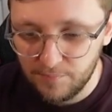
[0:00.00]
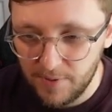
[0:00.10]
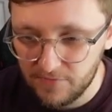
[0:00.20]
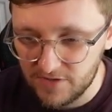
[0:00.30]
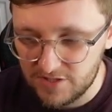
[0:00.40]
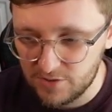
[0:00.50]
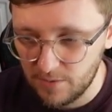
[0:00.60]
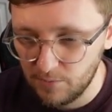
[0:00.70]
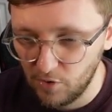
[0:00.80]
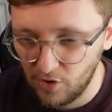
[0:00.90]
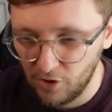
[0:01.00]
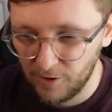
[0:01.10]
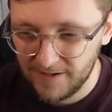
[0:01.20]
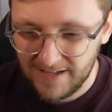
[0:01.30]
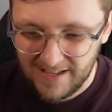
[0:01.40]
of pivots to a
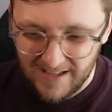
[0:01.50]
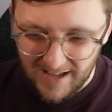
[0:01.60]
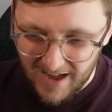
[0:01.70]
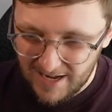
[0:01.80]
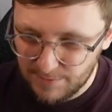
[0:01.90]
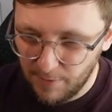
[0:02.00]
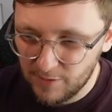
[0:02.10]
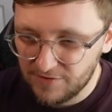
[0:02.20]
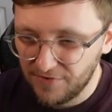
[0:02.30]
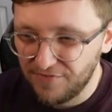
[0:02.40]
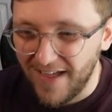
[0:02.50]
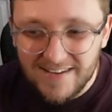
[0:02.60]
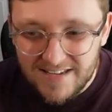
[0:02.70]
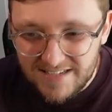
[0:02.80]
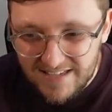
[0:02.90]
more, I suppose,
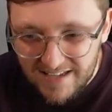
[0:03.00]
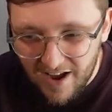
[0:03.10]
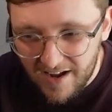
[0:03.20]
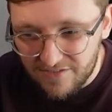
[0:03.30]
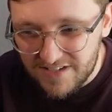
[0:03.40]
fantasy kind of